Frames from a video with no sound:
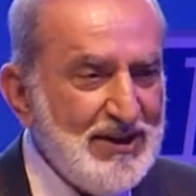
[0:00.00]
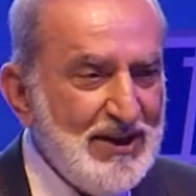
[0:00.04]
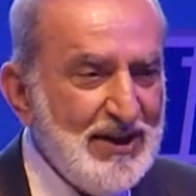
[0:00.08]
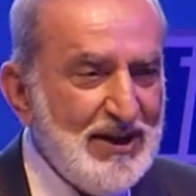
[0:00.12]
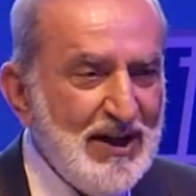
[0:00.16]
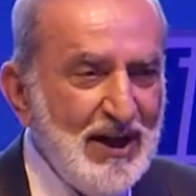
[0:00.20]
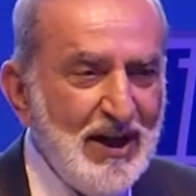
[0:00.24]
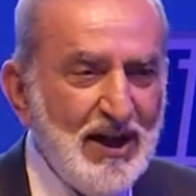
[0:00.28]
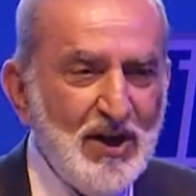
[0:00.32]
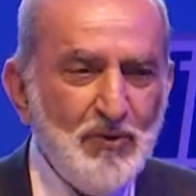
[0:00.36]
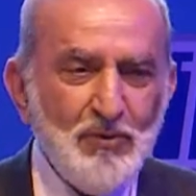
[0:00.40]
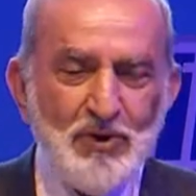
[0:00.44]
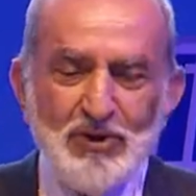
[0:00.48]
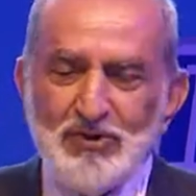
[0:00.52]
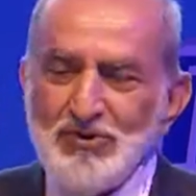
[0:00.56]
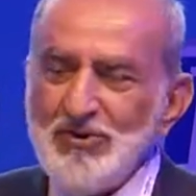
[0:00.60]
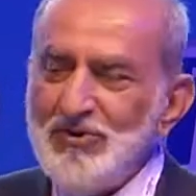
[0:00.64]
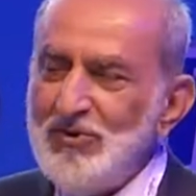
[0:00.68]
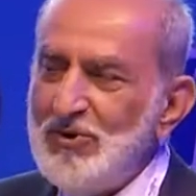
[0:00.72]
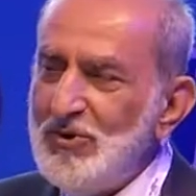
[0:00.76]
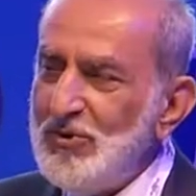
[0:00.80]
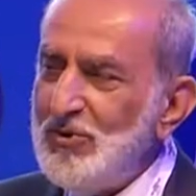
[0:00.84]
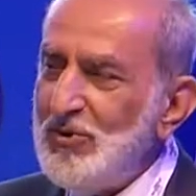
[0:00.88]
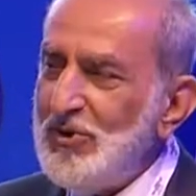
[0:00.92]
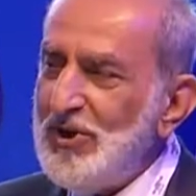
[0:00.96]
I went to
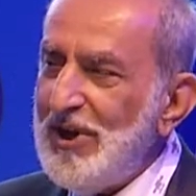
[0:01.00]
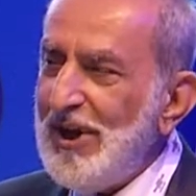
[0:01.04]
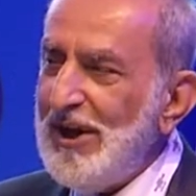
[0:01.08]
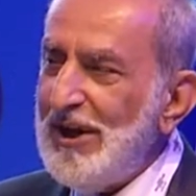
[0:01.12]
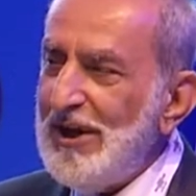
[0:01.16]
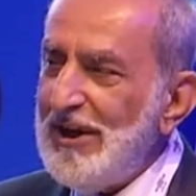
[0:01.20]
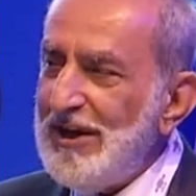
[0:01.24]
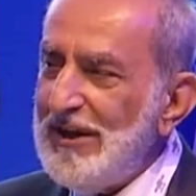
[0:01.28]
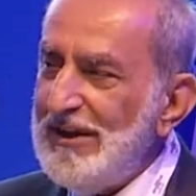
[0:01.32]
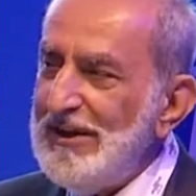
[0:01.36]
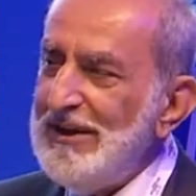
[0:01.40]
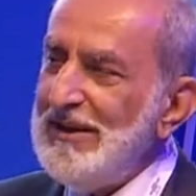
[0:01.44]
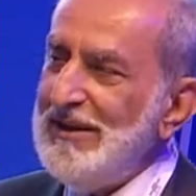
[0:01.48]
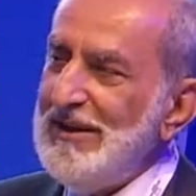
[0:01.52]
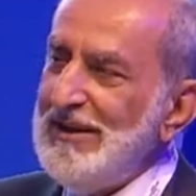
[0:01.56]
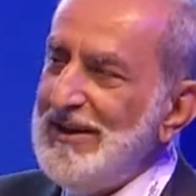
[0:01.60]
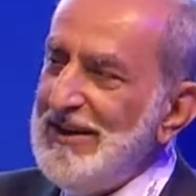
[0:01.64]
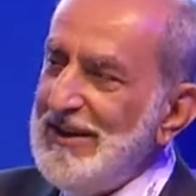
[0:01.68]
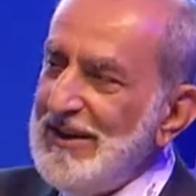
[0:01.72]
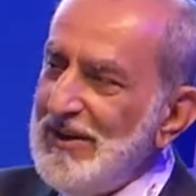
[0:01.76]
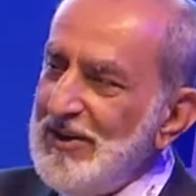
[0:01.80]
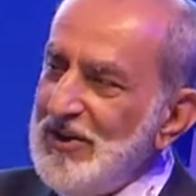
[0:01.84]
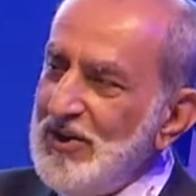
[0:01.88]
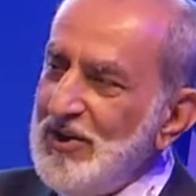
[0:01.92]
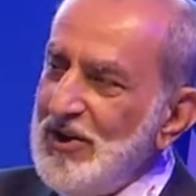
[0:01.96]
the UK,
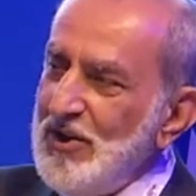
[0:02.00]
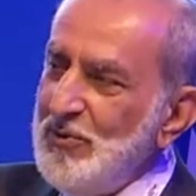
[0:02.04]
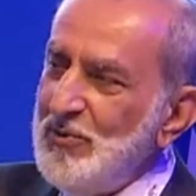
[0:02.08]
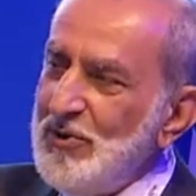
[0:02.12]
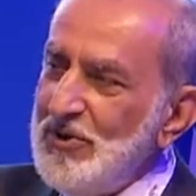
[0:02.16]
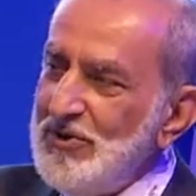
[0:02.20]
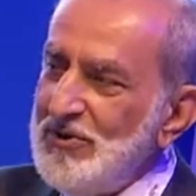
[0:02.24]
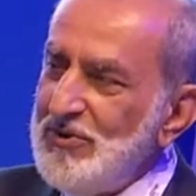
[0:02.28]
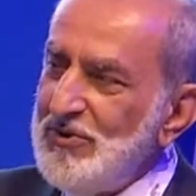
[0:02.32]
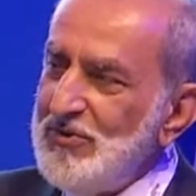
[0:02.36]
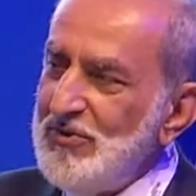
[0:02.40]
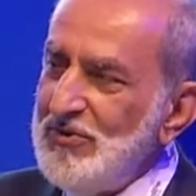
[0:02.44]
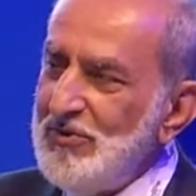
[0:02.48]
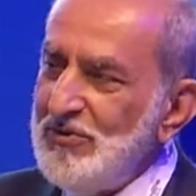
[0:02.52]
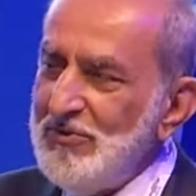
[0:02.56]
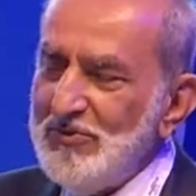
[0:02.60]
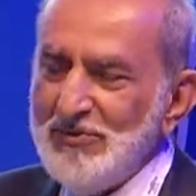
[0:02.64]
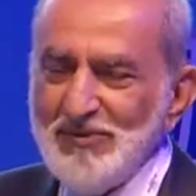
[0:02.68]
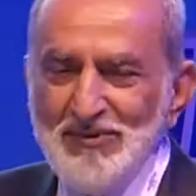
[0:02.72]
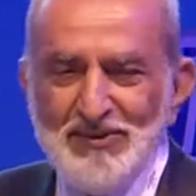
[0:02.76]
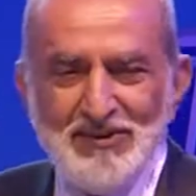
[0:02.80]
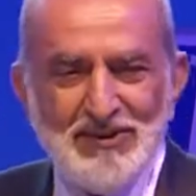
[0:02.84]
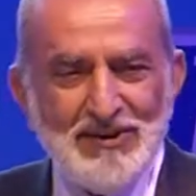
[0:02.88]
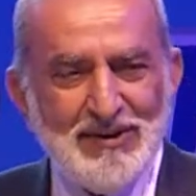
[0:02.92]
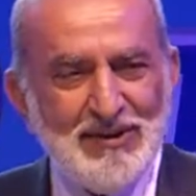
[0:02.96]
he went to
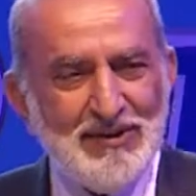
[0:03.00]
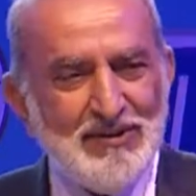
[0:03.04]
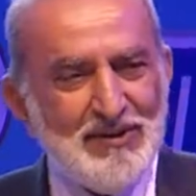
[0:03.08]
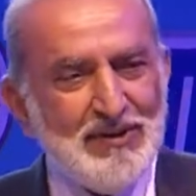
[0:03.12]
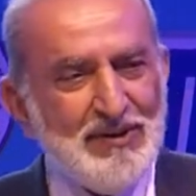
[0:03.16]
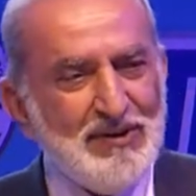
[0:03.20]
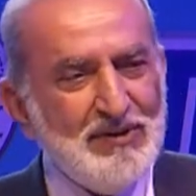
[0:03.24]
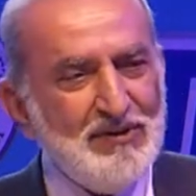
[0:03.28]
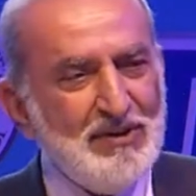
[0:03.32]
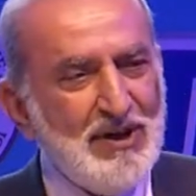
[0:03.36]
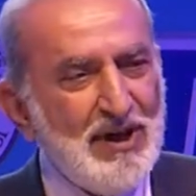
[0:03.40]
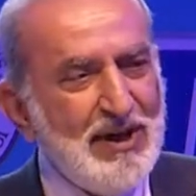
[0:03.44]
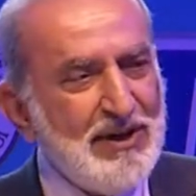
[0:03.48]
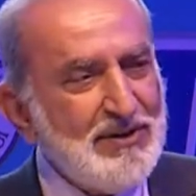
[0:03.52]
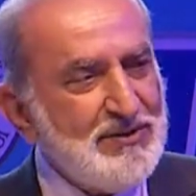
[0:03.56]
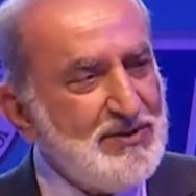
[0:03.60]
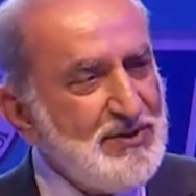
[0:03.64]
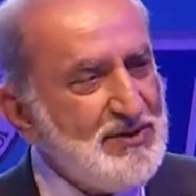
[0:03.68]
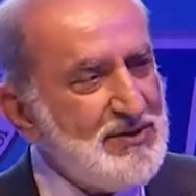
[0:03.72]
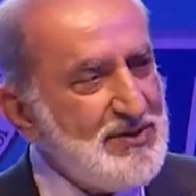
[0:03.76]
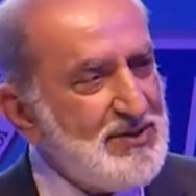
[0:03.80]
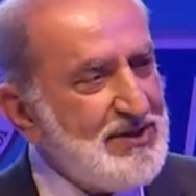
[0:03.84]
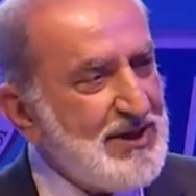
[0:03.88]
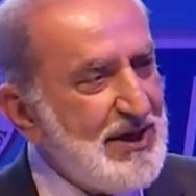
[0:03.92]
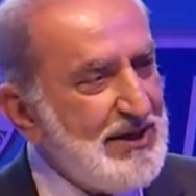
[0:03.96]
the United
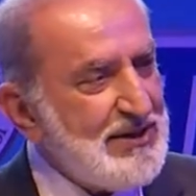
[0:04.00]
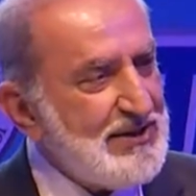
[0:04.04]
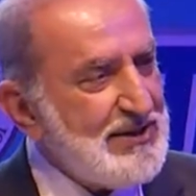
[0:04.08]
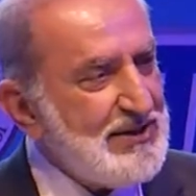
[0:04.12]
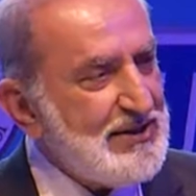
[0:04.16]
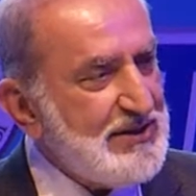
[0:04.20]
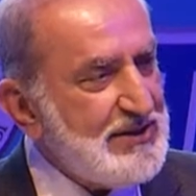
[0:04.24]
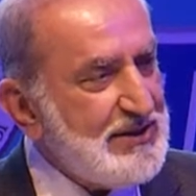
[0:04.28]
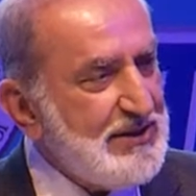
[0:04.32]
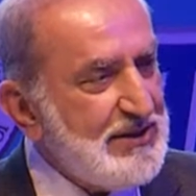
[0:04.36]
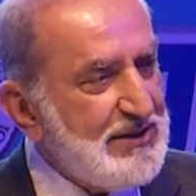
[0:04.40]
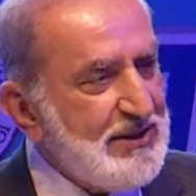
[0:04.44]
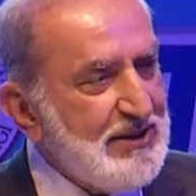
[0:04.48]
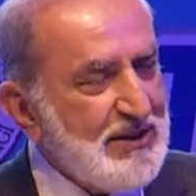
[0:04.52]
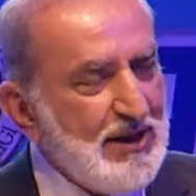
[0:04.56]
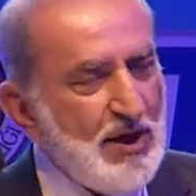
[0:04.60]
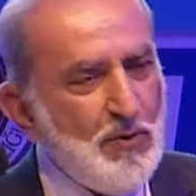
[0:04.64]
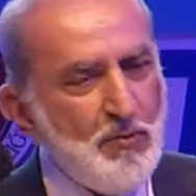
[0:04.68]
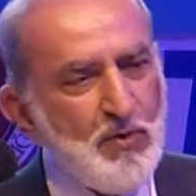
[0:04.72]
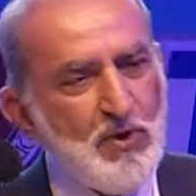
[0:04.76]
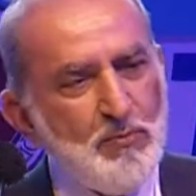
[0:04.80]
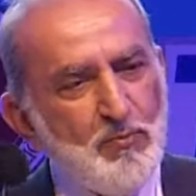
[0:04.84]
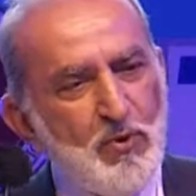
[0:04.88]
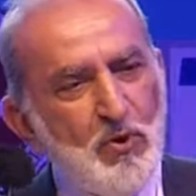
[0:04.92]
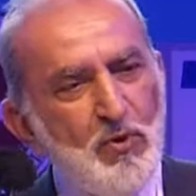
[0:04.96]
States, and we
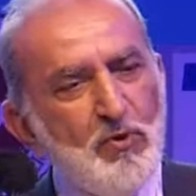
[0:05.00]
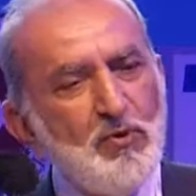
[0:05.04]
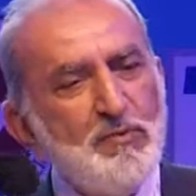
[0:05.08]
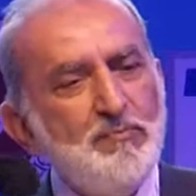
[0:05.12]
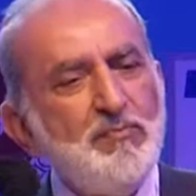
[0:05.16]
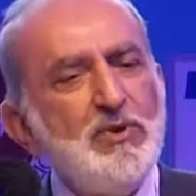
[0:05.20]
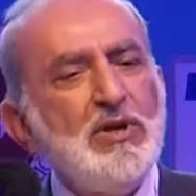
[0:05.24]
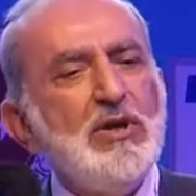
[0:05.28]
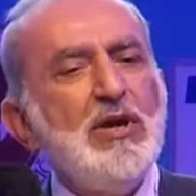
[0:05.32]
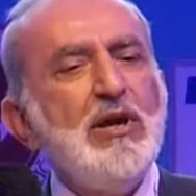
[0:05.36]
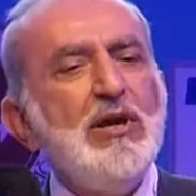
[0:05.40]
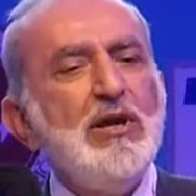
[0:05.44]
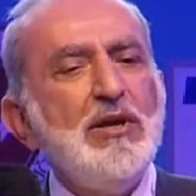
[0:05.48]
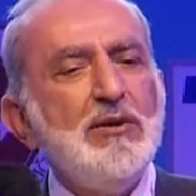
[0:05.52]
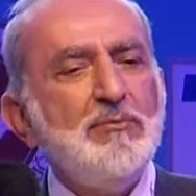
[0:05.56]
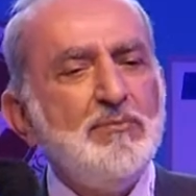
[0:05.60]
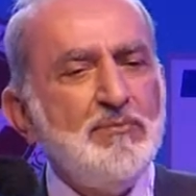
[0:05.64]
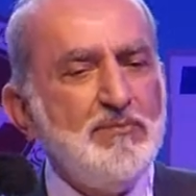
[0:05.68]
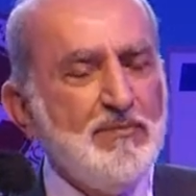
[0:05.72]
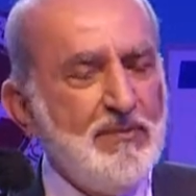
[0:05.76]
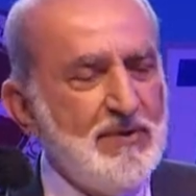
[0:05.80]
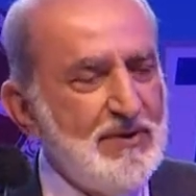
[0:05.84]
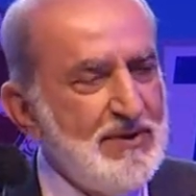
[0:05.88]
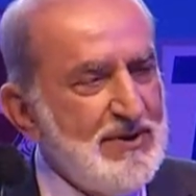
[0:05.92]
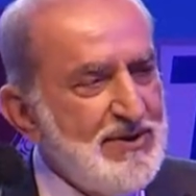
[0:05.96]
both became
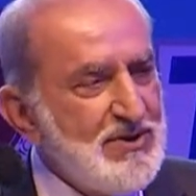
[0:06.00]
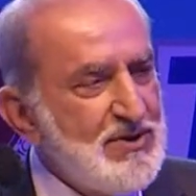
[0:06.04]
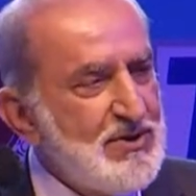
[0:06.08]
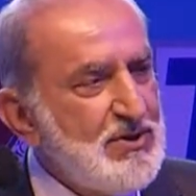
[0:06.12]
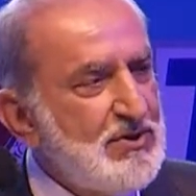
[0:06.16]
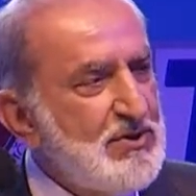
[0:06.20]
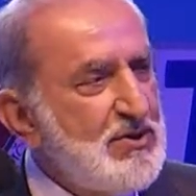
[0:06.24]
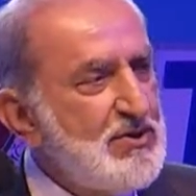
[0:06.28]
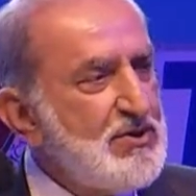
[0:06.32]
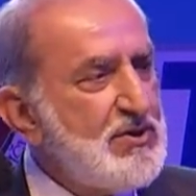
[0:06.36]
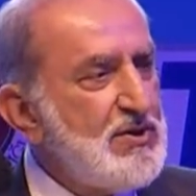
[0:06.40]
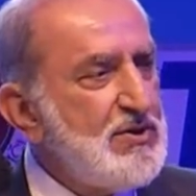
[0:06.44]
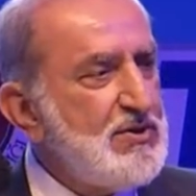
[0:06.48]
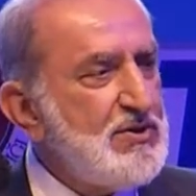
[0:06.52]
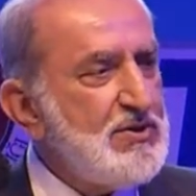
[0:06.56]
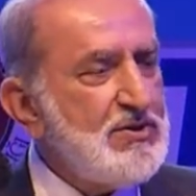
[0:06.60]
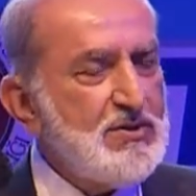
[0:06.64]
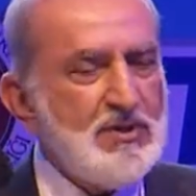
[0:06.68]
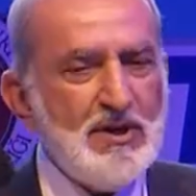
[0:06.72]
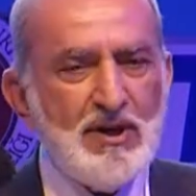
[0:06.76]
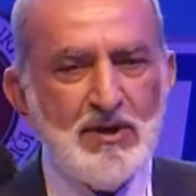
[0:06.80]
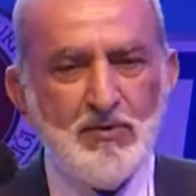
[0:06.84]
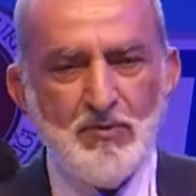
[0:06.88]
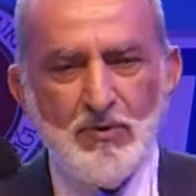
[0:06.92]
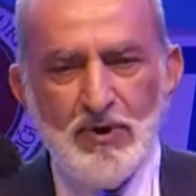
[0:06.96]
citizens,
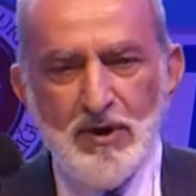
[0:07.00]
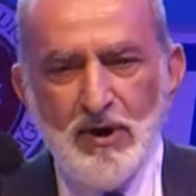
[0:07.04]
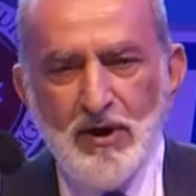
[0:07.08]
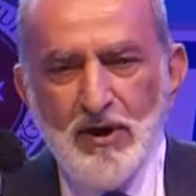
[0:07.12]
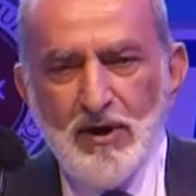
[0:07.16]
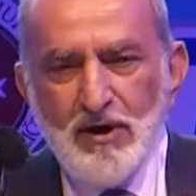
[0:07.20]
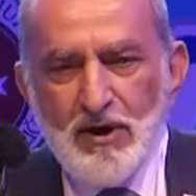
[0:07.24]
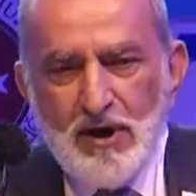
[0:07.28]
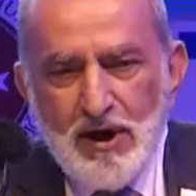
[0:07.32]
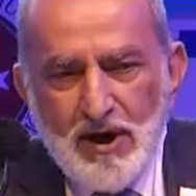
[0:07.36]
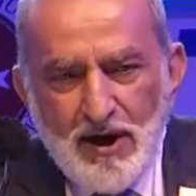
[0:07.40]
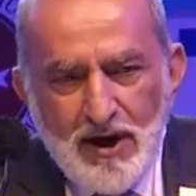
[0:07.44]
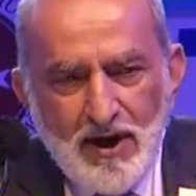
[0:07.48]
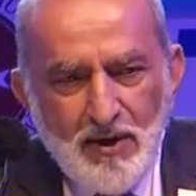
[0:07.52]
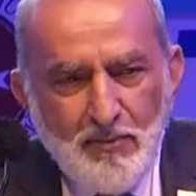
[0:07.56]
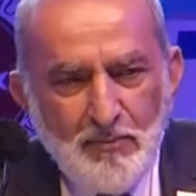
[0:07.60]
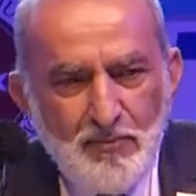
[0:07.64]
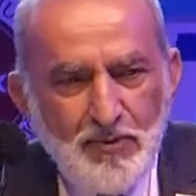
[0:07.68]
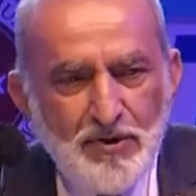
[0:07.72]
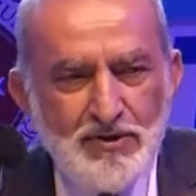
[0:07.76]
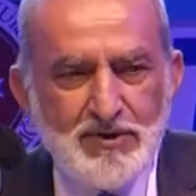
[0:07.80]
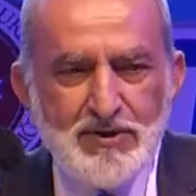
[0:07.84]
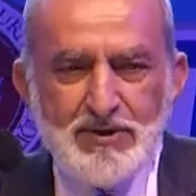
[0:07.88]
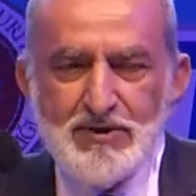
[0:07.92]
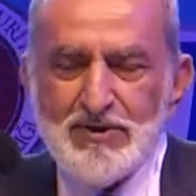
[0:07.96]
and I am
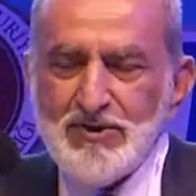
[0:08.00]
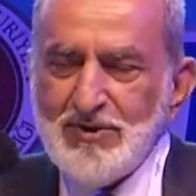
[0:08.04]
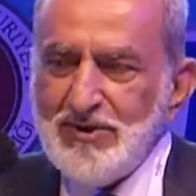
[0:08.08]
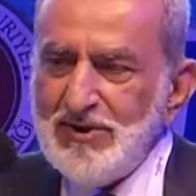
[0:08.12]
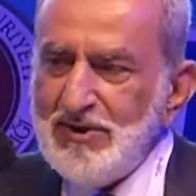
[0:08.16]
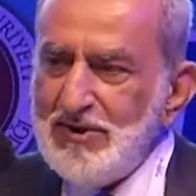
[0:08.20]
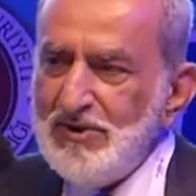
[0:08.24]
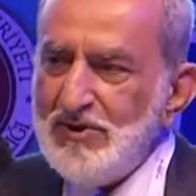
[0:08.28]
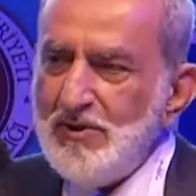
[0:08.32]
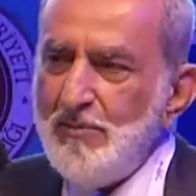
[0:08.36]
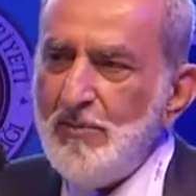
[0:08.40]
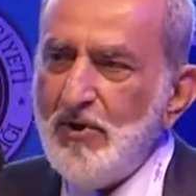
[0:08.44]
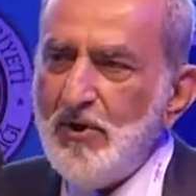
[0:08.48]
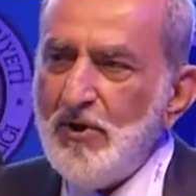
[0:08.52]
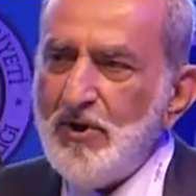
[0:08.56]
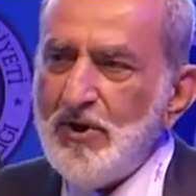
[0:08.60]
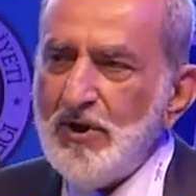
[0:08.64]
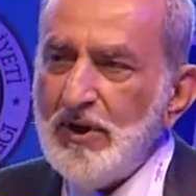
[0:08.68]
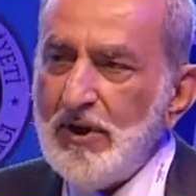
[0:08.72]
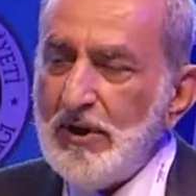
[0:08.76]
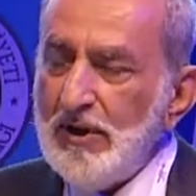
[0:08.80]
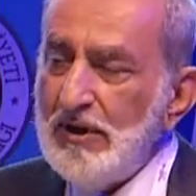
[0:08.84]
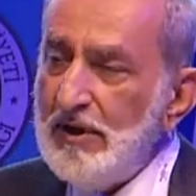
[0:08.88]
British and he's American.